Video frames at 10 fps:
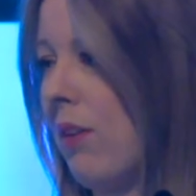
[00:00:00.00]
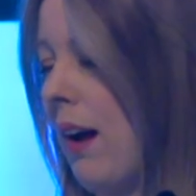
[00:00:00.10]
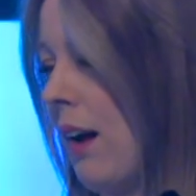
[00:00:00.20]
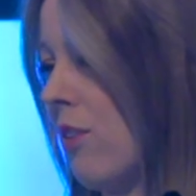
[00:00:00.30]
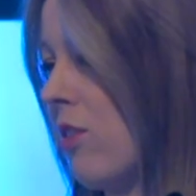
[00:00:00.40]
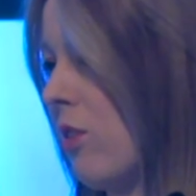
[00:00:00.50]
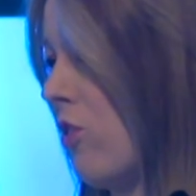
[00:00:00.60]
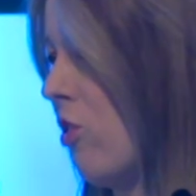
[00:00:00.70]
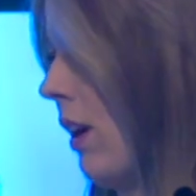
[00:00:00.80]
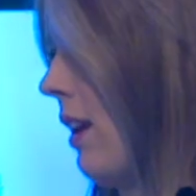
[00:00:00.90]
how to
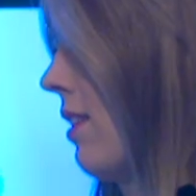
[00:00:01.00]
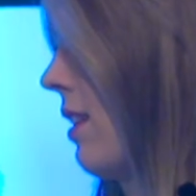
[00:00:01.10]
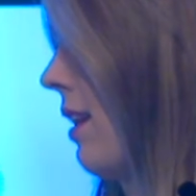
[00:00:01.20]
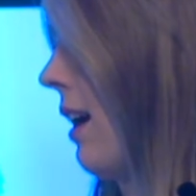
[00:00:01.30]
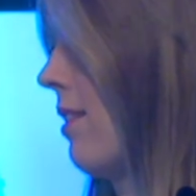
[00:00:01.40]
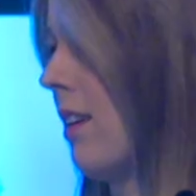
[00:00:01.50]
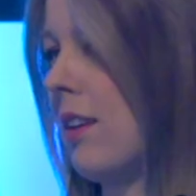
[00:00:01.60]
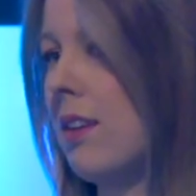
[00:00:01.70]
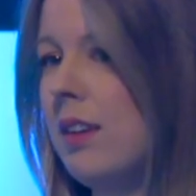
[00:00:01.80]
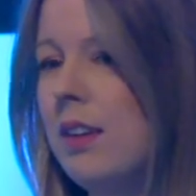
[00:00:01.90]
drill into the
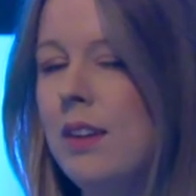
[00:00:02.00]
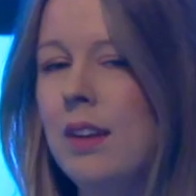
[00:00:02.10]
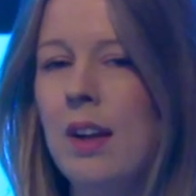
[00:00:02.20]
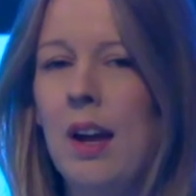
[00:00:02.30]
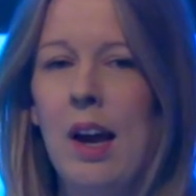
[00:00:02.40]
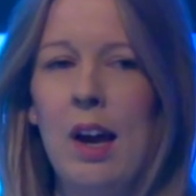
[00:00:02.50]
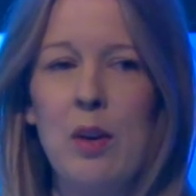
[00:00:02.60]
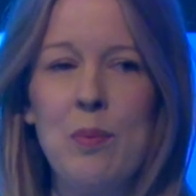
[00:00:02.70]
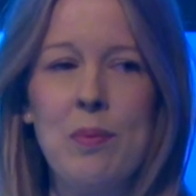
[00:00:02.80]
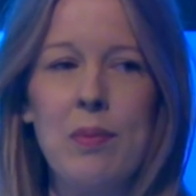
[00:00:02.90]
data.
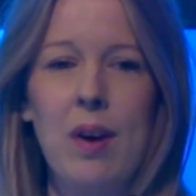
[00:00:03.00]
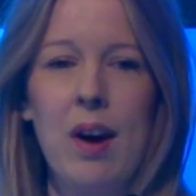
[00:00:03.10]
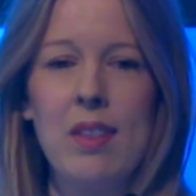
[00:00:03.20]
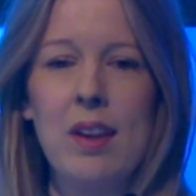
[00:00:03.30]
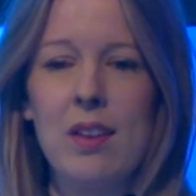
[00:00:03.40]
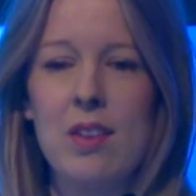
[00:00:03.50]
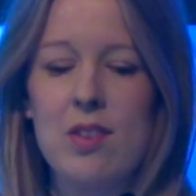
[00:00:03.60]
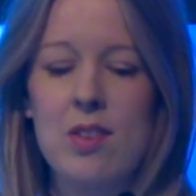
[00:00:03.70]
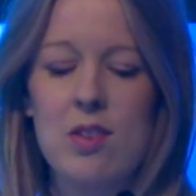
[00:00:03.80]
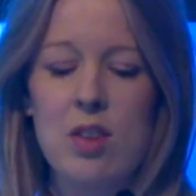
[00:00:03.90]
I think
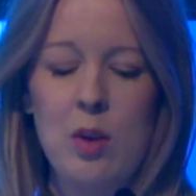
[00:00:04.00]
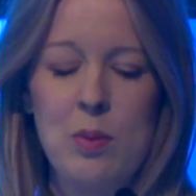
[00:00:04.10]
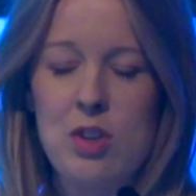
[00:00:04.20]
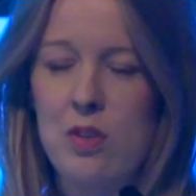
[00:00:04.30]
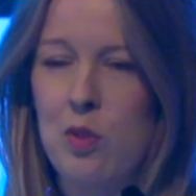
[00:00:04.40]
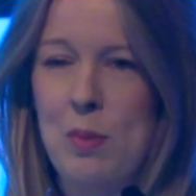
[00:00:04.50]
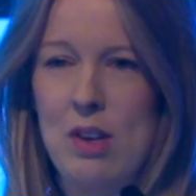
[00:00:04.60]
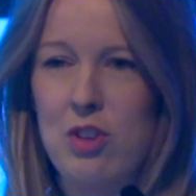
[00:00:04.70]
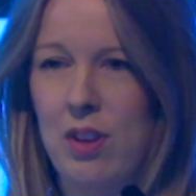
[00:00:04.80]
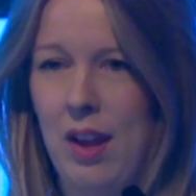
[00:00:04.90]
there's so much
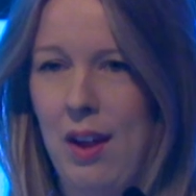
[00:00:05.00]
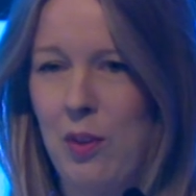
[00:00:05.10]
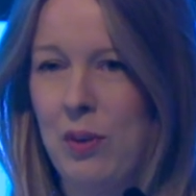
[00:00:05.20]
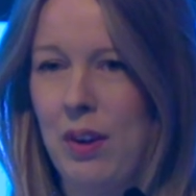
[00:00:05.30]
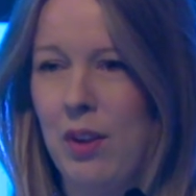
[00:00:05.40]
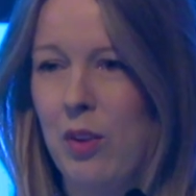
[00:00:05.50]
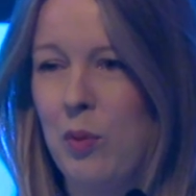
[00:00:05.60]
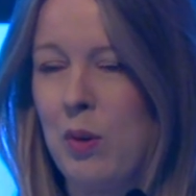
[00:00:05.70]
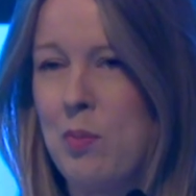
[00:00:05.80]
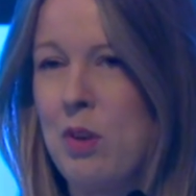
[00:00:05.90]
information there.
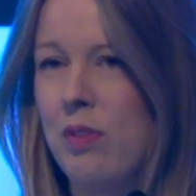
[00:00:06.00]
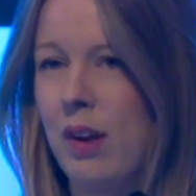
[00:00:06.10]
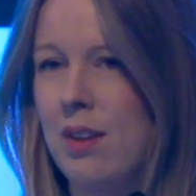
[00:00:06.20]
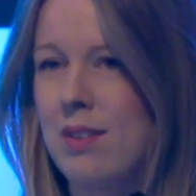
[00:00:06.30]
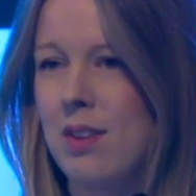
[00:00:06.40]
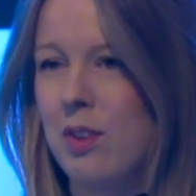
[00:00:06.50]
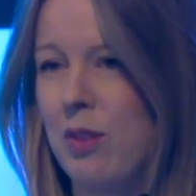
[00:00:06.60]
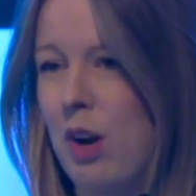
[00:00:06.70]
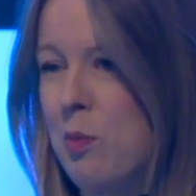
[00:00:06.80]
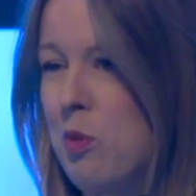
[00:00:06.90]
We're moving into the
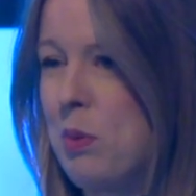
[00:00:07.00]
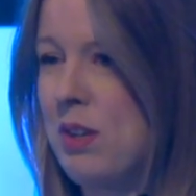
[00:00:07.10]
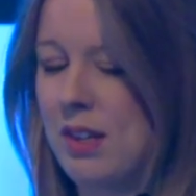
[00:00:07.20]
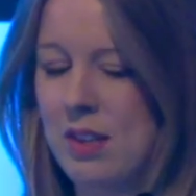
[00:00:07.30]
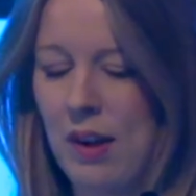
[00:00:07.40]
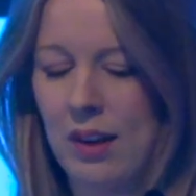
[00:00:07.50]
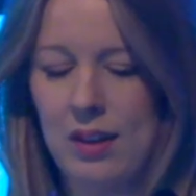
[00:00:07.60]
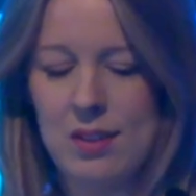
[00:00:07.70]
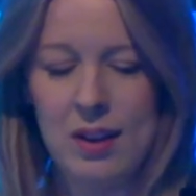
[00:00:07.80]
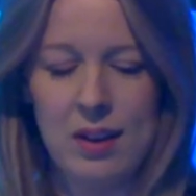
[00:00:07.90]
realm of predictive
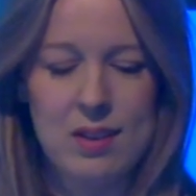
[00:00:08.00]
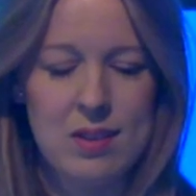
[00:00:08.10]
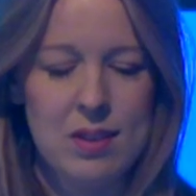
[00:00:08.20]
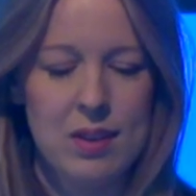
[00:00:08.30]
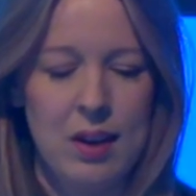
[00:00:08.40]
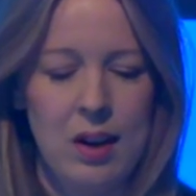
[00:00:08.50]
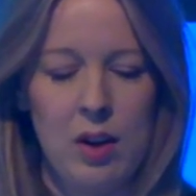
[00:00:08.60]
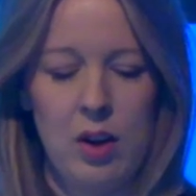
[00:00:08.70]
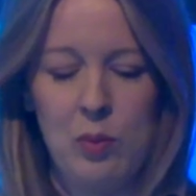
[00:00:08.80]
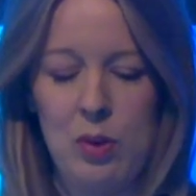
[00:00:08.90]
analytics,
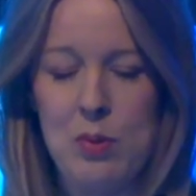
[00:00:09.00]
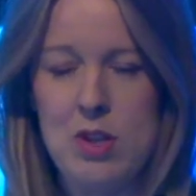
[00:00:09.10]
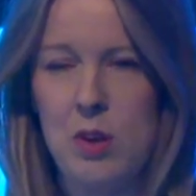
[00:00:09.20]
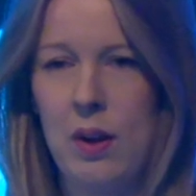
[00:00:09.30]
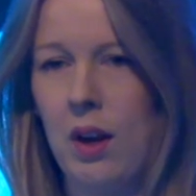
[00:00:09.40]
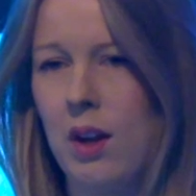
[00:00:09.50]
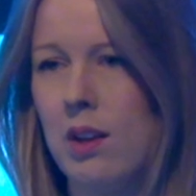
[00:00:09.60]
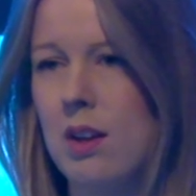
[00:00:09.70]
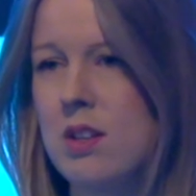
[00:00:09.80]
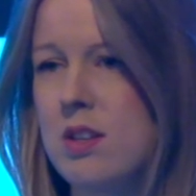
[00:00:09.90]
and we've been doing
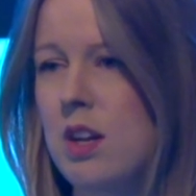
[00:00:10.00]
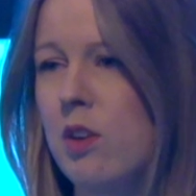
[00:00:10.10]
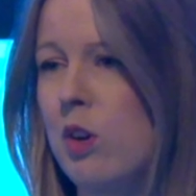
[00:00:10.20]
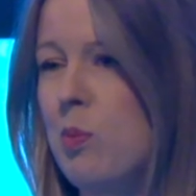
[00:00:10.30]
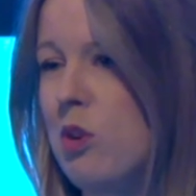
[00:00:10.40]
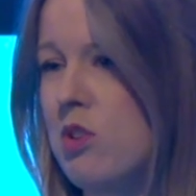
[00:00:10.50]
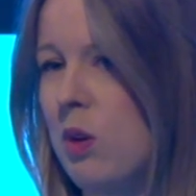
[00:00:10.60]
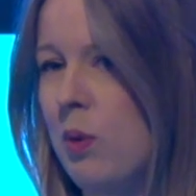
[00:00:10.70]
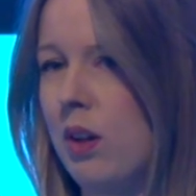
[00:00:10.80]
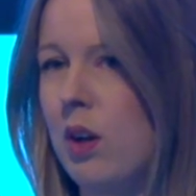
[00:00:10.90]
a discovery
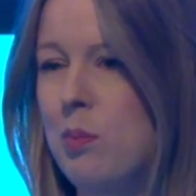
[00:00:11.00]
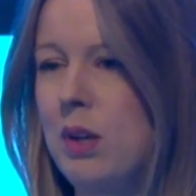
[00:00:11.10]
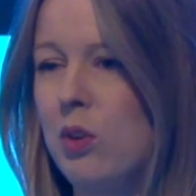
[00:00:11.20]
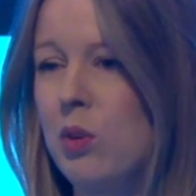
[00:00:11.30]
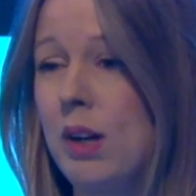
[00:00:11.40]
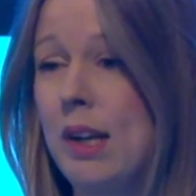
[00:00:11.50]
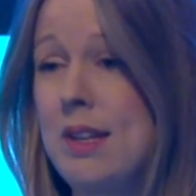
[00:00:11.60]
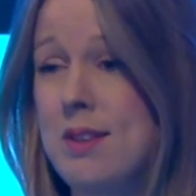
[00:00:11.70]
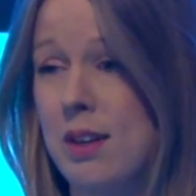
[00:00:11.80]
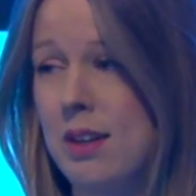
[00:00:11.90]
project with a company called
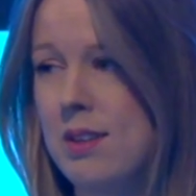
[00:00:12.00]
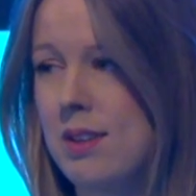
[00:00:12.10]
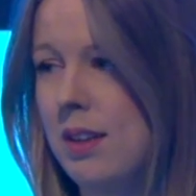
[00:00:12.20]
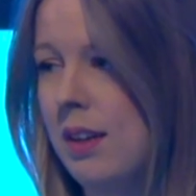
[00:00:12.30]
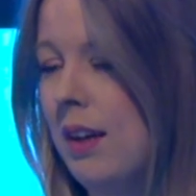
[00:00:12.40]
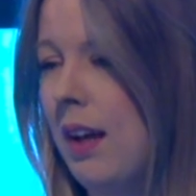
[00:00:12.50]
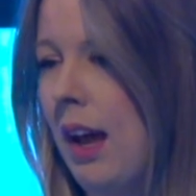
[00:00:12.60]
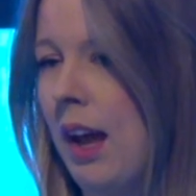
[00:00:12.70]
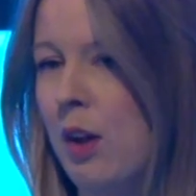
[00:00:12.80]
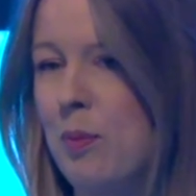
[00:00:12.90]
ClearSight,
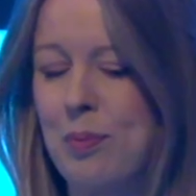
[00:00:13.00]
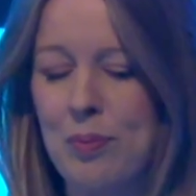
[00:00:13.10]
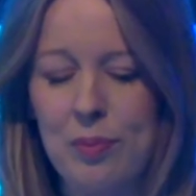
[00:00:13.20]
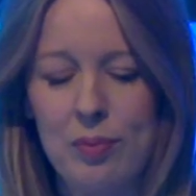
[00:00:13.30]
and